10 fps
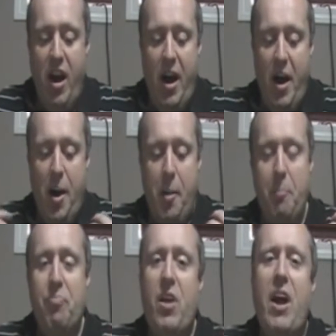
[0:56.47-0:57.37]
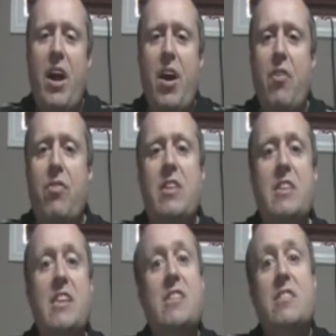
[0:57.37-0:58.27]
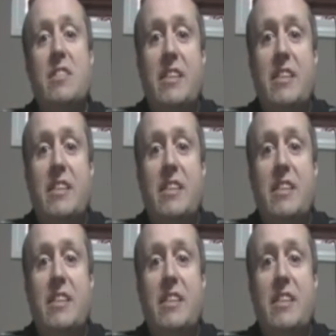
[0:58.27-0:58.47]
of these